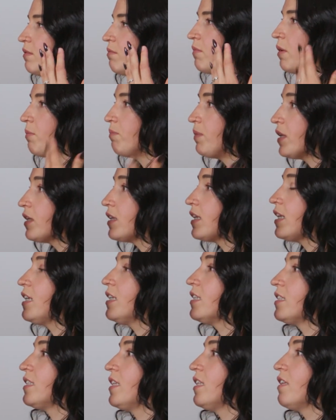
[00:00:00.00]
ability
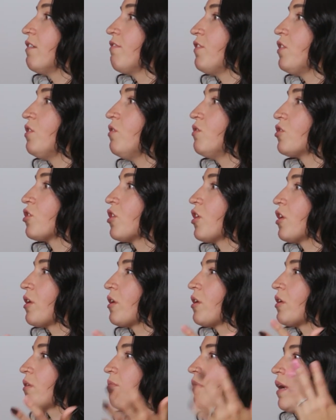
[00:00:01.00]
to see the
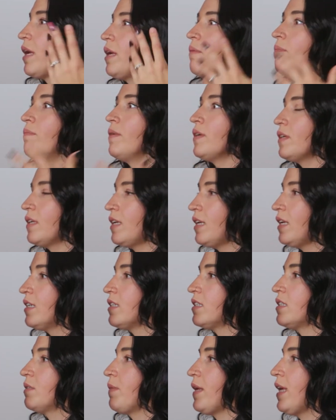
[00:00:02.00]
future, my ability
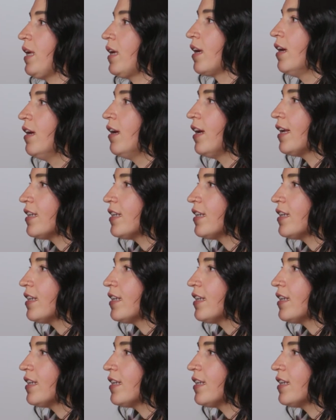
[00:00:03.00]
to speak,